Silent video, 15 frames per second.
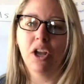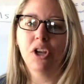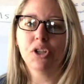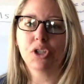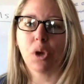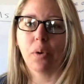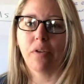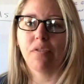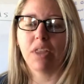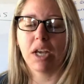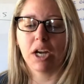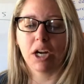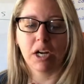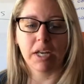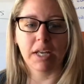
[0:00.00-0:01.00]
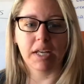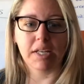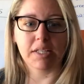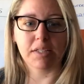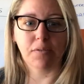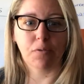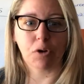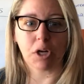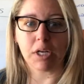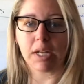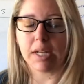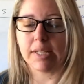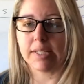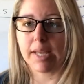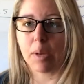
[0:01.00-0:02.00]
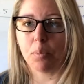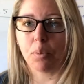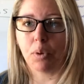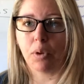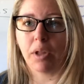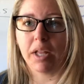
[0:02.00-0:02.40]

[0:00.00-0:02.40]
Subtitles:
So if there is, for an example,